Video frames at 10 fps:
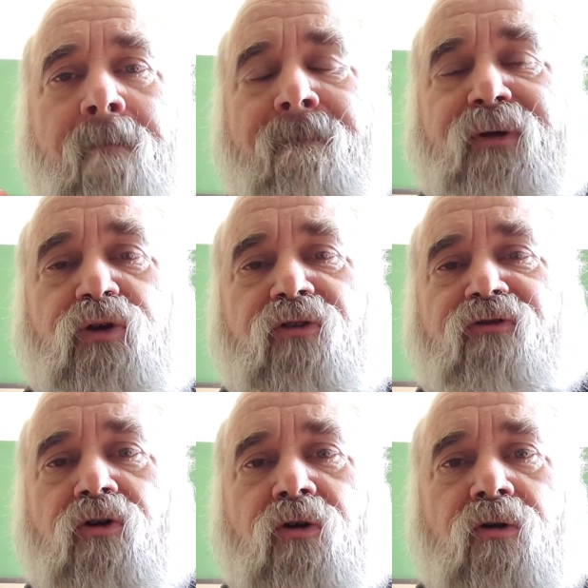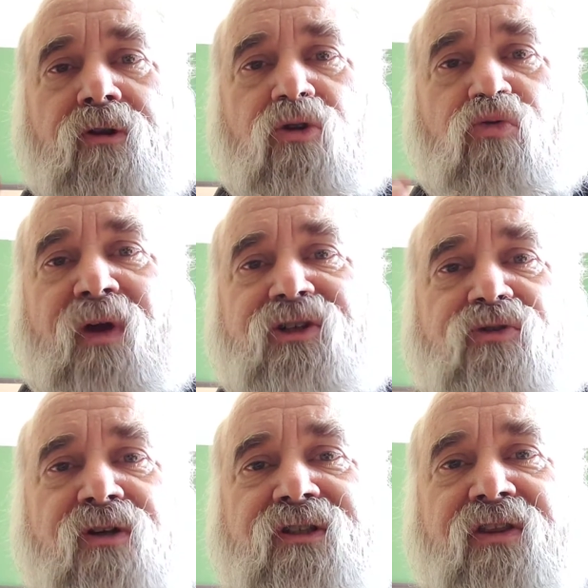beautiful little
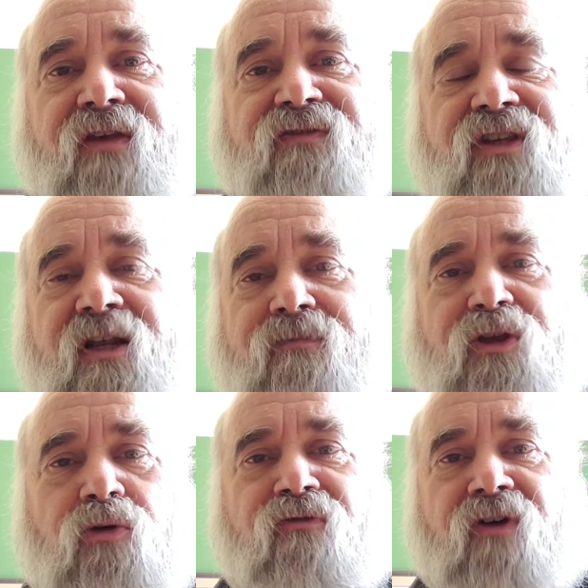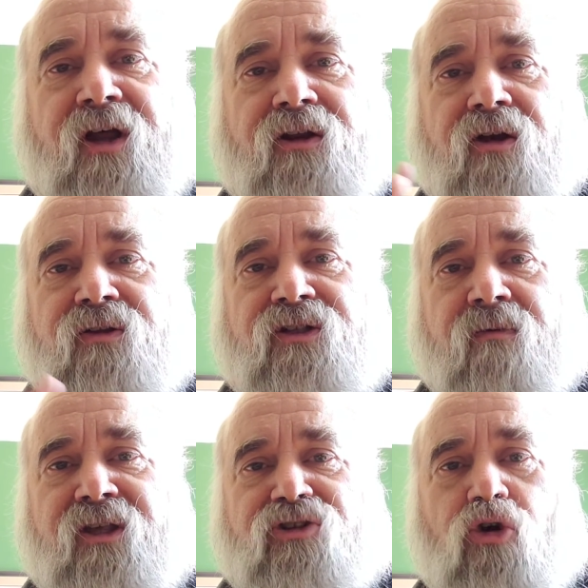restaurants that they've set up that you'll find on
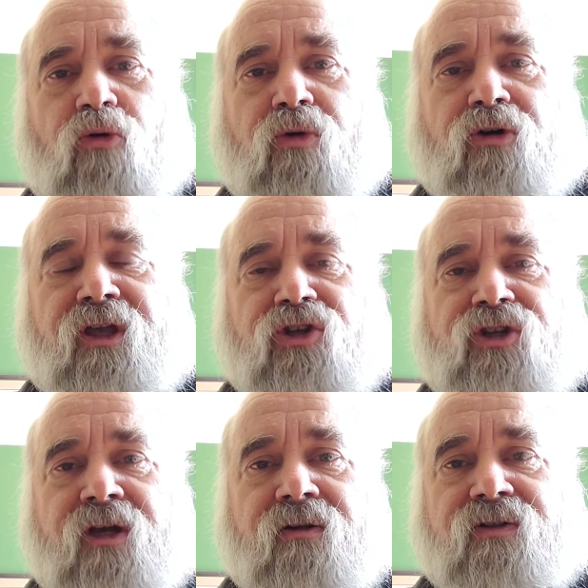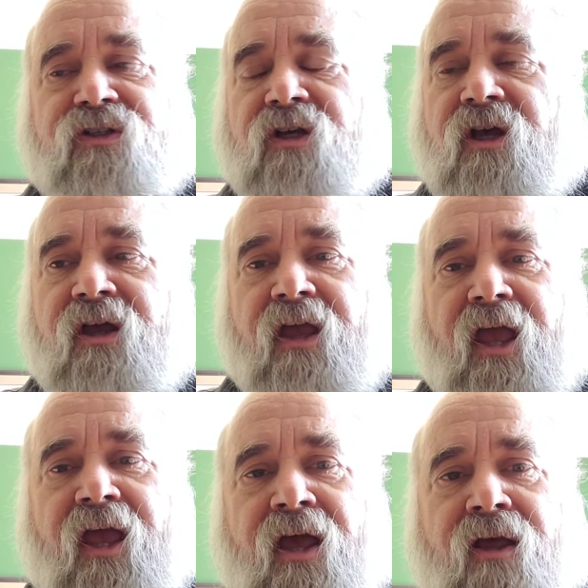some of these home cooking channels.
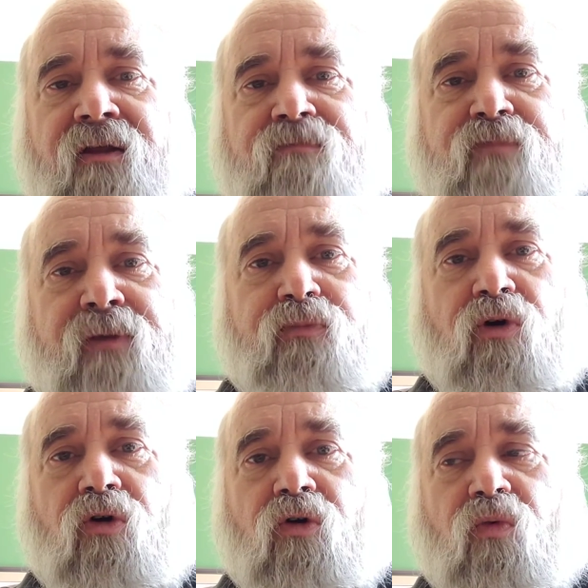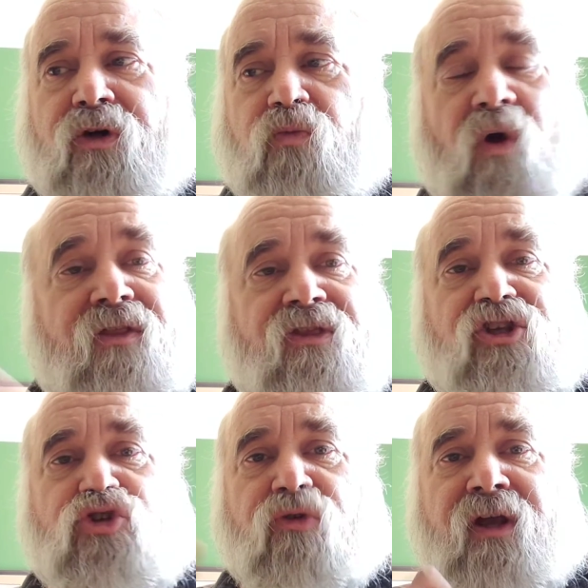And people would want
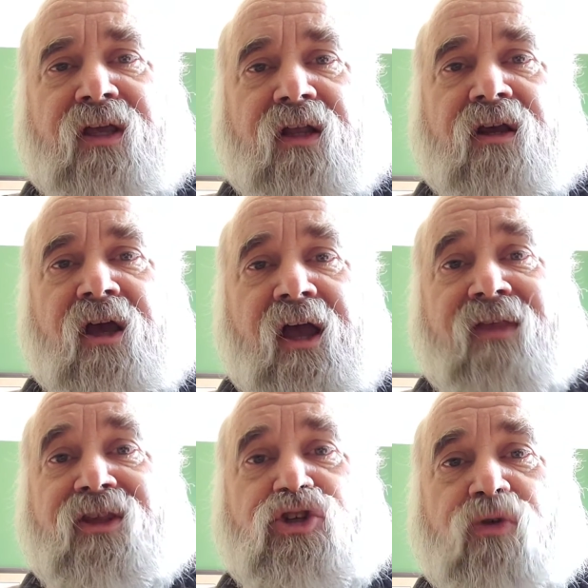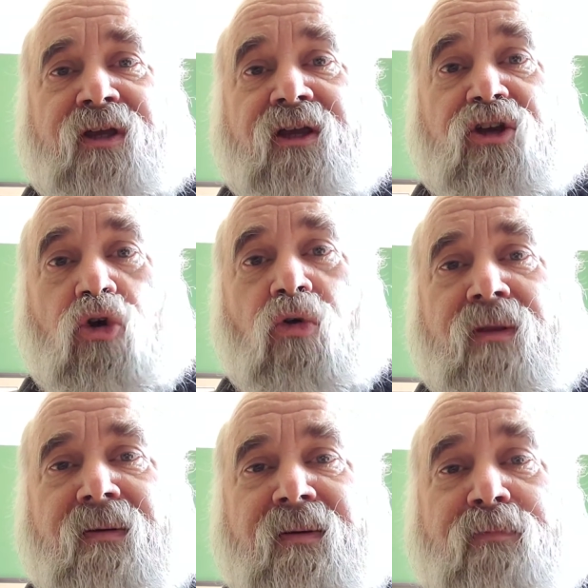this trinket, and this trinket can
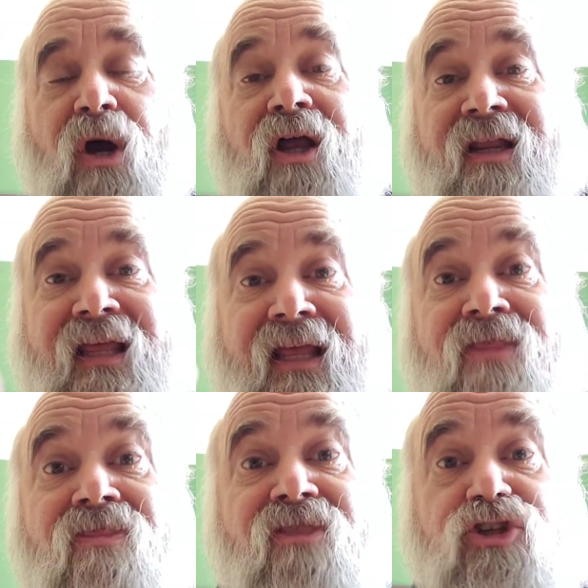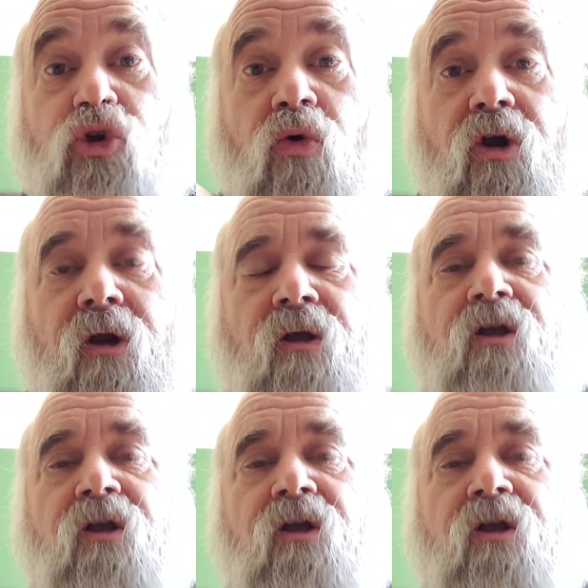only be bought in the store.